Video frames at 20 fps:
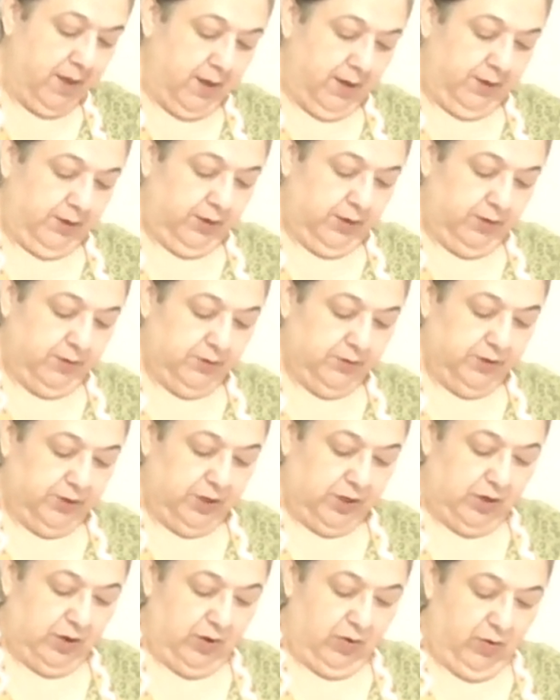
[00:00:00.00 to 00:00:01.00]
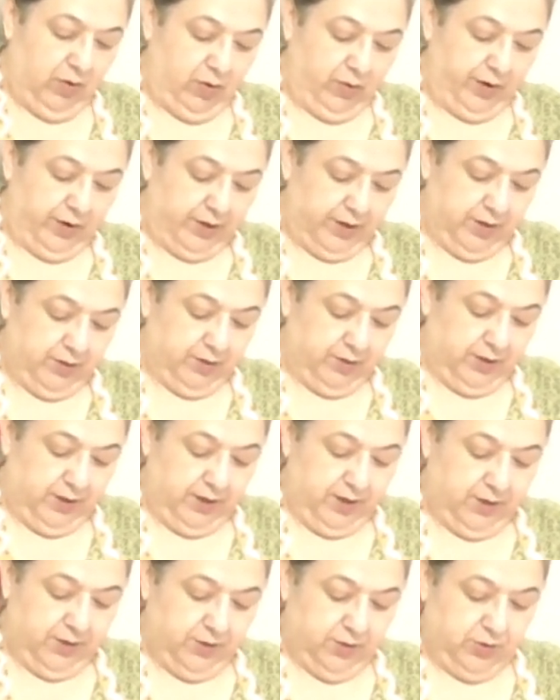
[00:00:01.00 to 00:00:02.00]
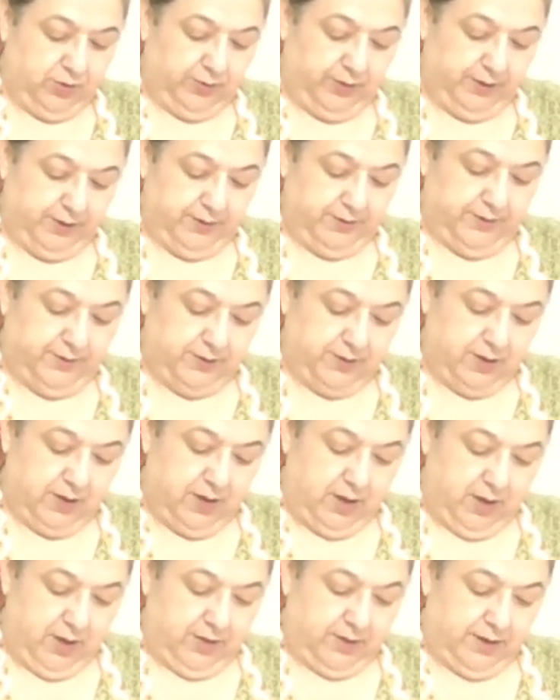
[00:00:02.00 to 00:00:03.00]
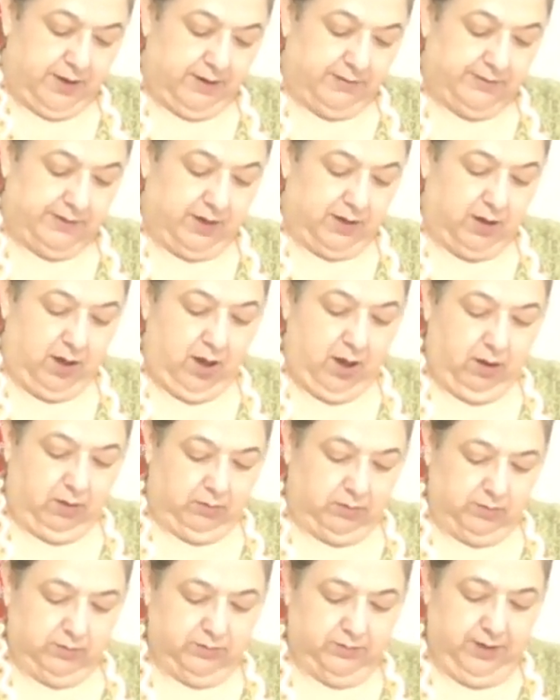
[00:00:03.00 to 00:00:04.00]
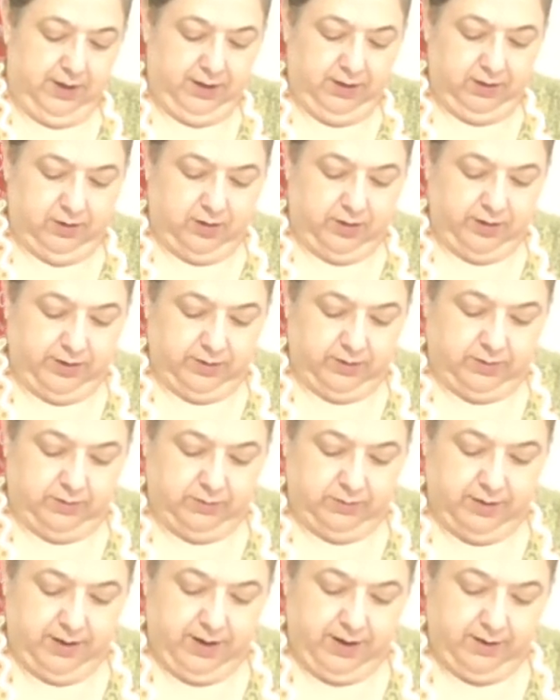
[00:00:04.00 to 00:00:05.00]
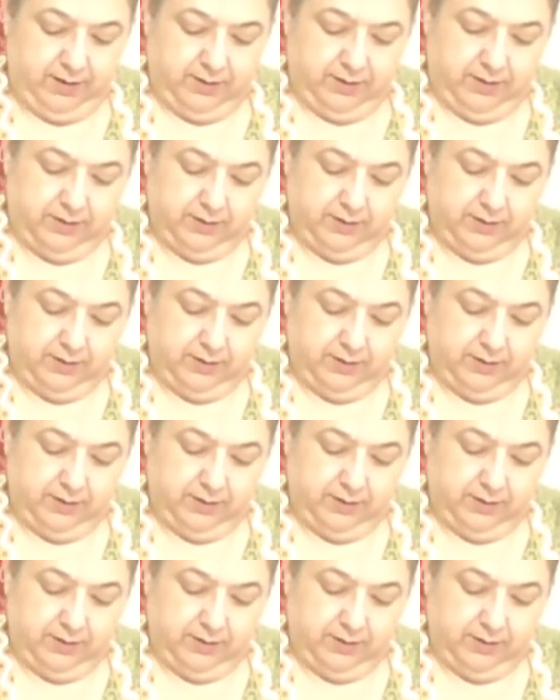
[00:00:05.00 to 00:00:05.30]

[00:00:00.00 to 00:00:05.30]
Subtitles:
years ago or in other countries that is like, oh, I didn't know I could do that.